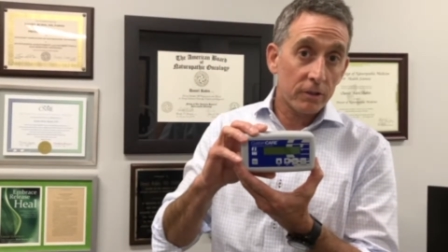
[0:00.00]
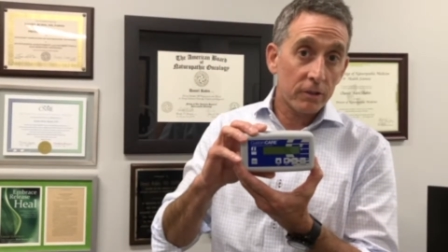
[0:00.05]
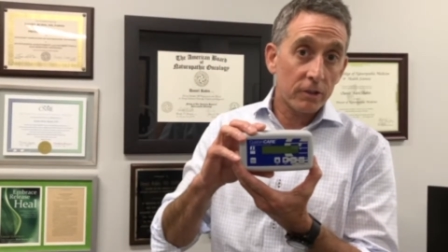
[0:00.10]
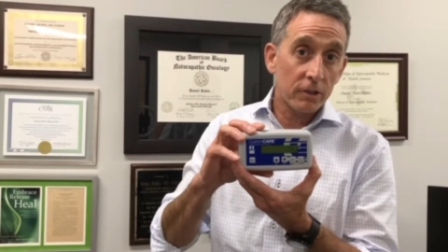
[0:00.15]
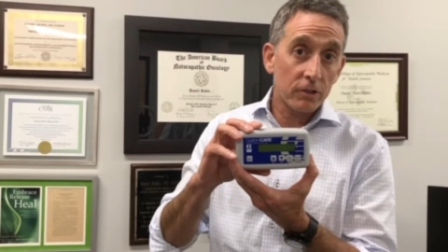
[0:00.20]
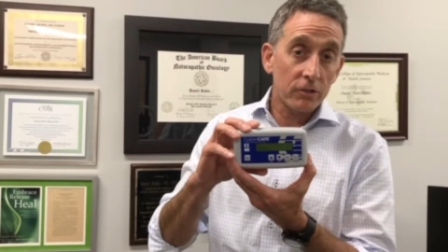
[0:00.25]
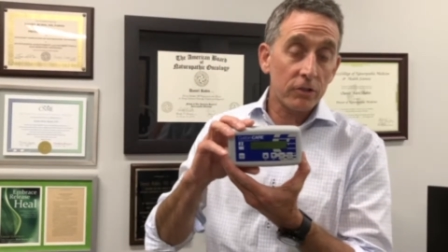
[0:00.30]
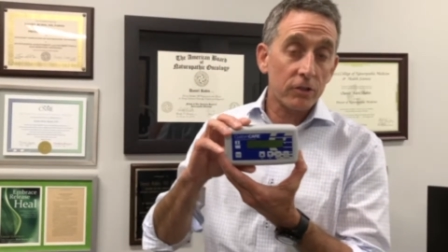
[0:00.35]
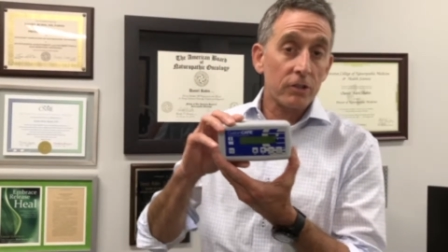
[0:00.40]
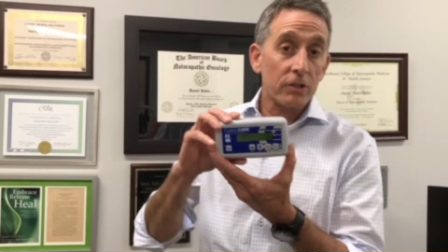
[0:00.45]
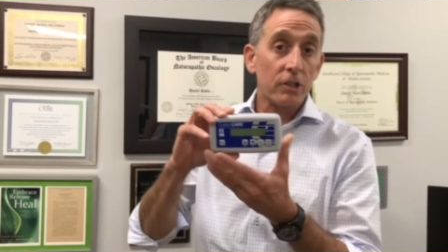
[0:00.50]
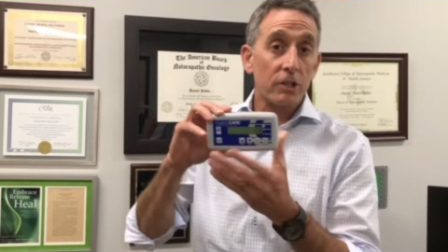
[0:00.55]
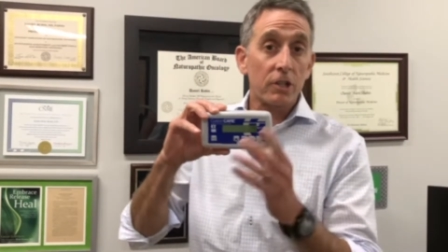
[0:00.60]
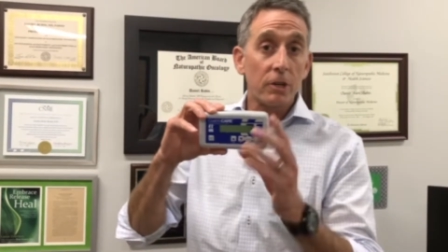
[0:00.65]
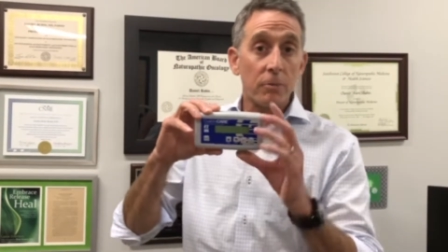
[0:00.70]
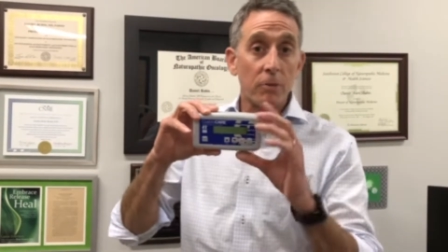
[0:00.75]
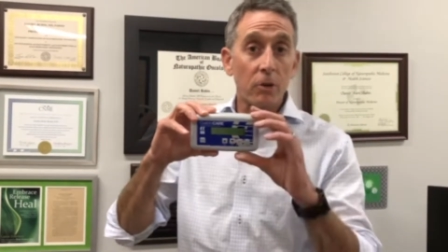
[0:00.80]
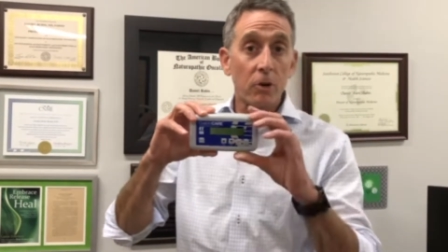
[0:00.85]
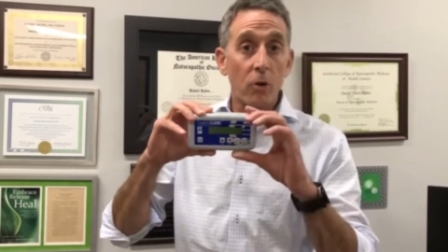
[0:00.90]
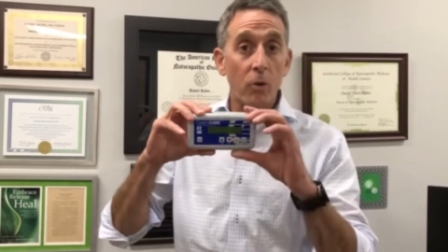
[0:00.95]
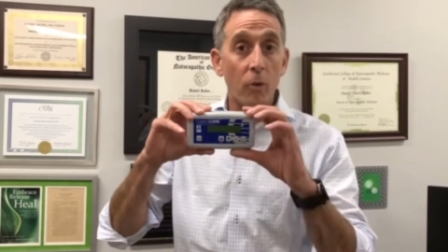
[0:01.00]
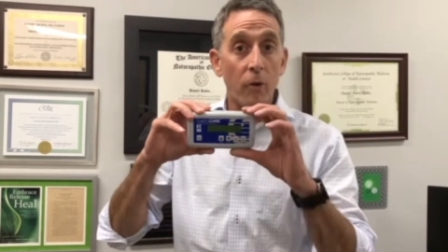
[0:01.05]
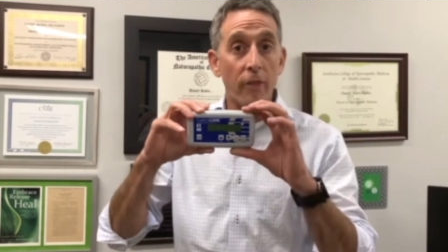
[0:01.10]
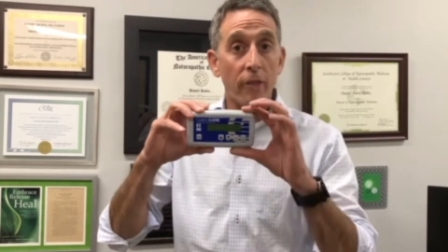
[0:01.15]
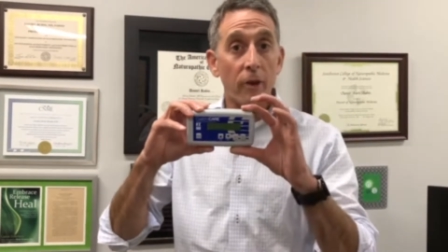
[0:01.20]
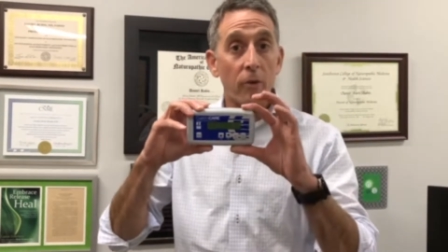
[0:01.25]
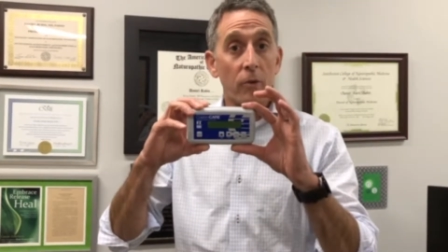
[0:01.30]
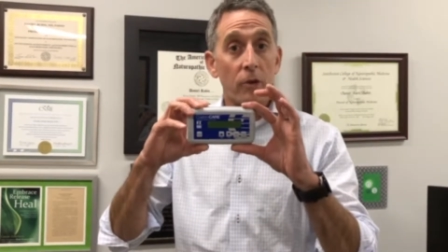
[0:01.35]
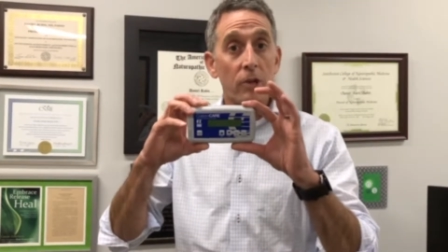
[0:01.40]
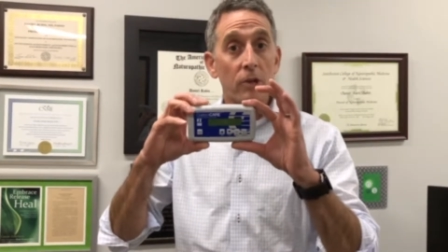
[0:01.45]
This is the typical one
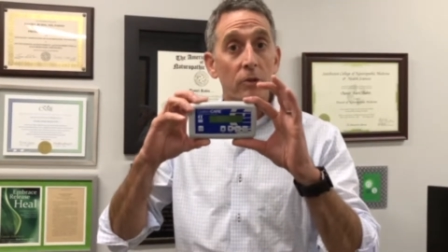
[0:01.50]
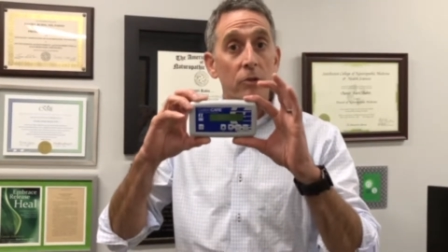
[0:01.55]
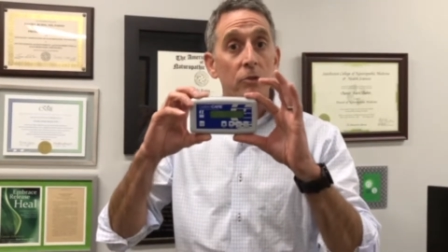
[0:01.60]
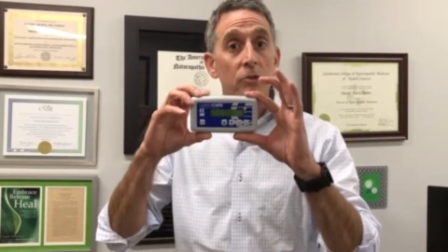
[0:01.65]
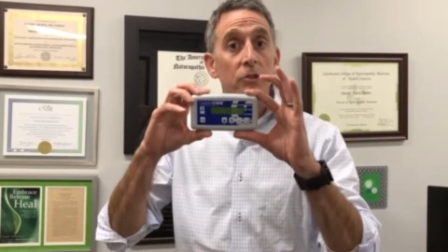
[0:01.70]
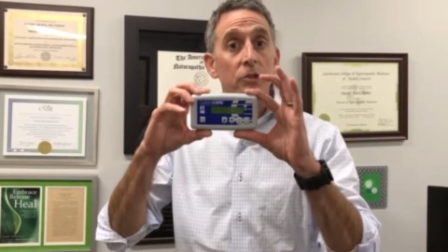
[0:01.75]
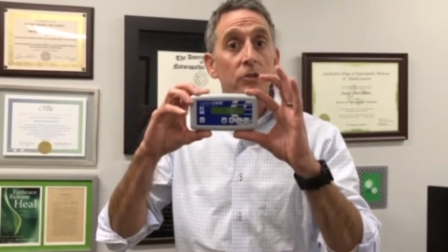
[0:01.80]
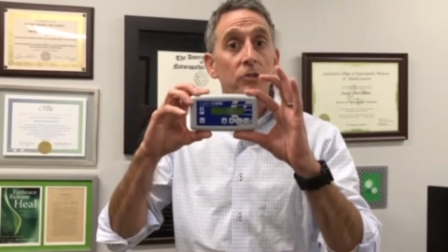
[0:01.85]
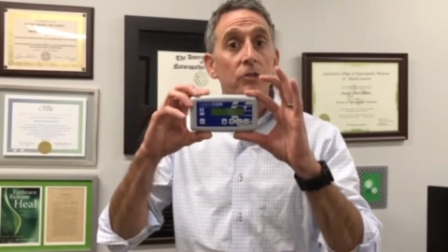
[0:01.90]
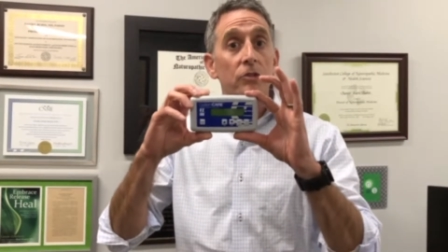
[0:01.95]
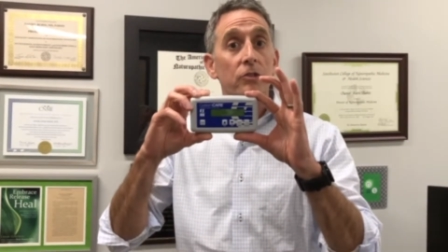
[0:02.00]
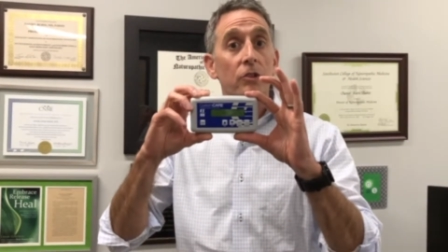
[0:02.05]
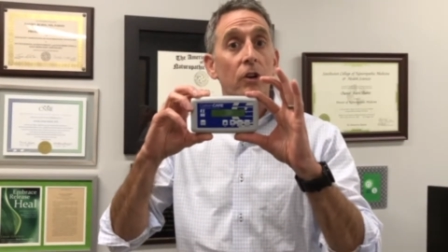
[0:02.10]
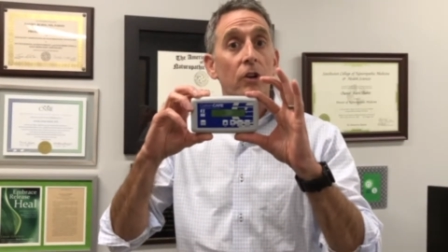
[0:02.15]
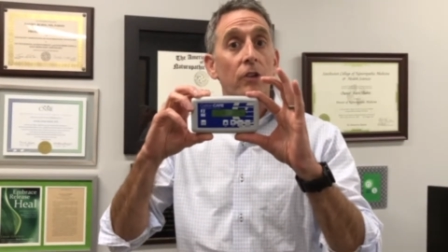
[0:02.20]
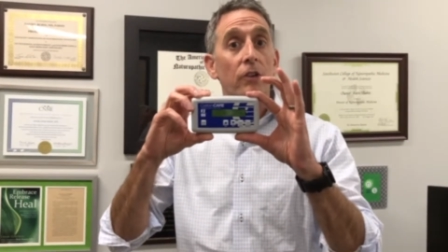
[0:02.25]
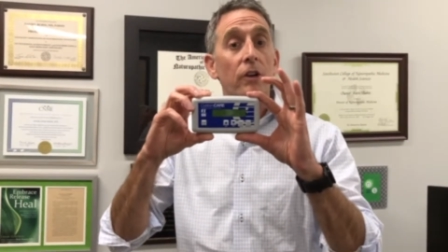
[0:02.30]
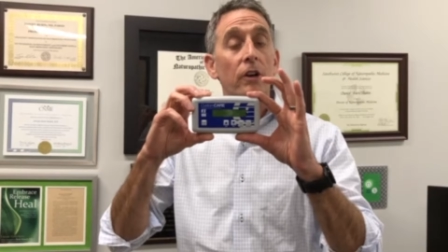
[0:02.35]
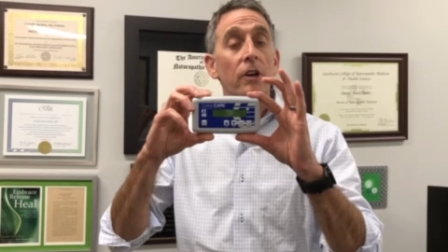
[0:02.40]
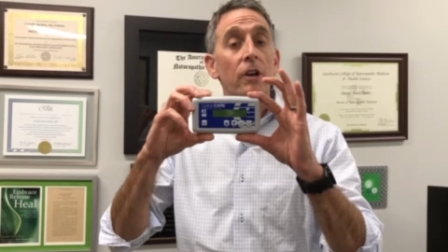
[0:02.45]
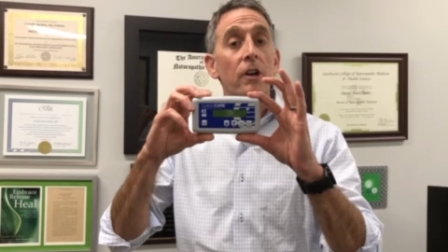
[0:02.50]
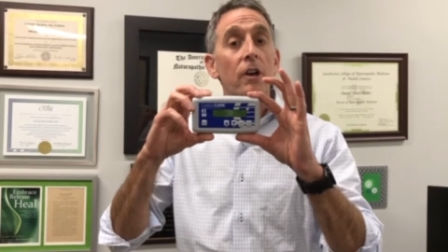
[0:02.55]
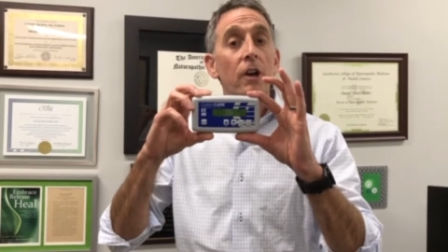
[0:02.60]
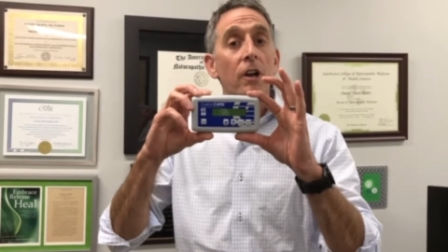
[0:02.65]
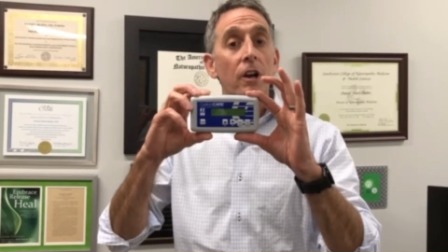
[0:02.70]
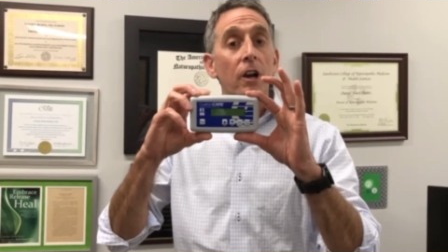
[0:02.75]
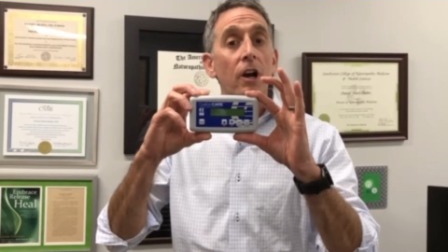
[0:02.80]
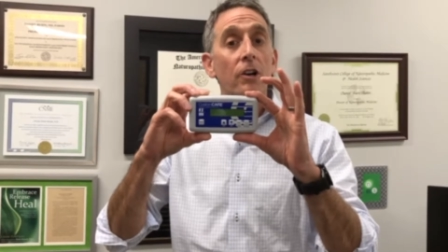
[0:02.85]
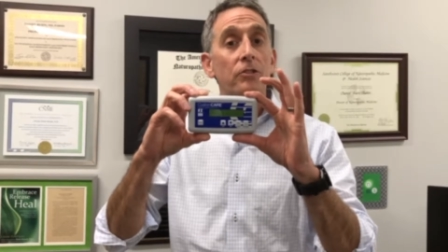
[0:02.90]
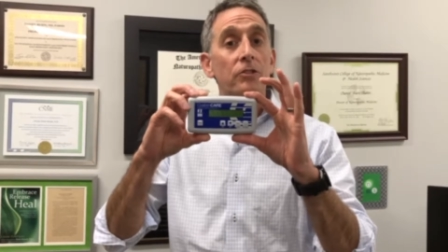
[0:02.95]
that we use. This is called a
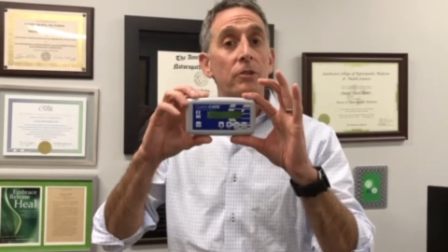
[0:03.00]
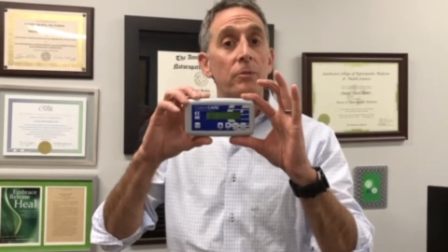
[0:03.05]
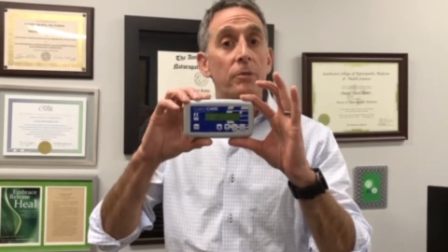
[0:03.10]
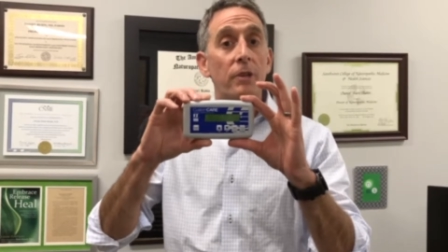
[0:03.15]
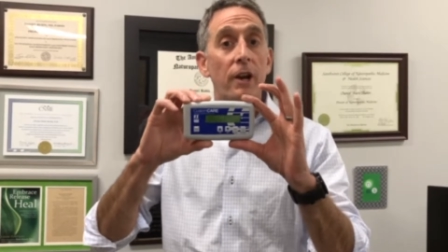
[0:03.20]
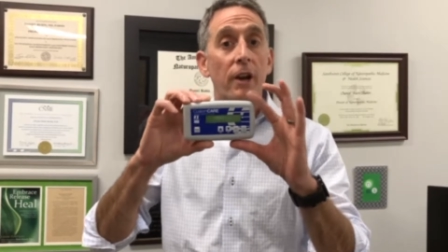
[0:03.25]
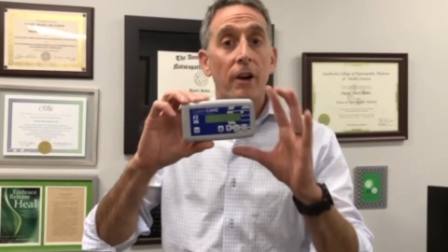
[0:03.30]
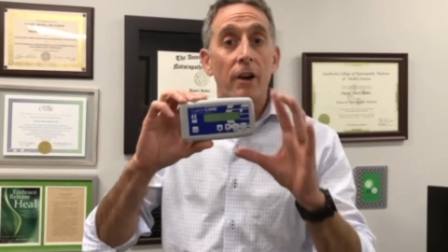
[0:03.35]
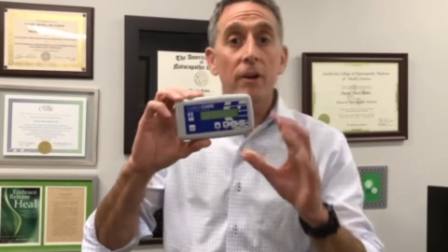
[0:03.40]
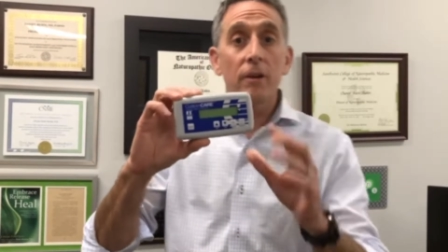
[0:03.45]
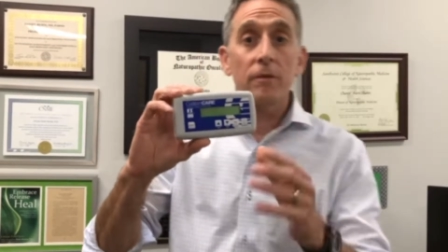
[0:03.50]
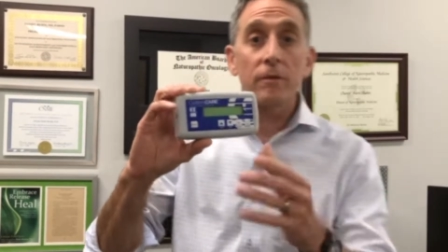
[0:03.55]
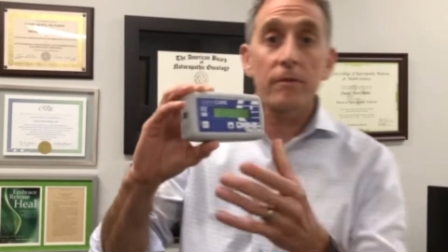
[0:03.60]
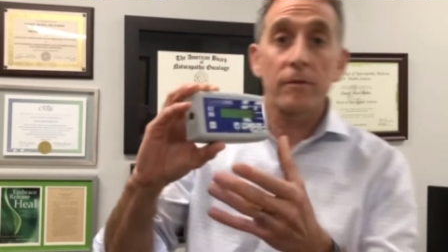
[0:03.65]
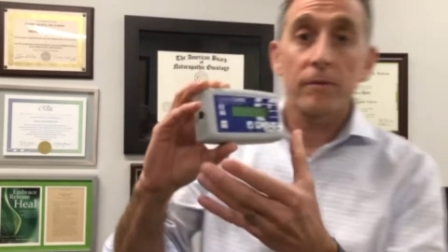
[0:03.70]
custom care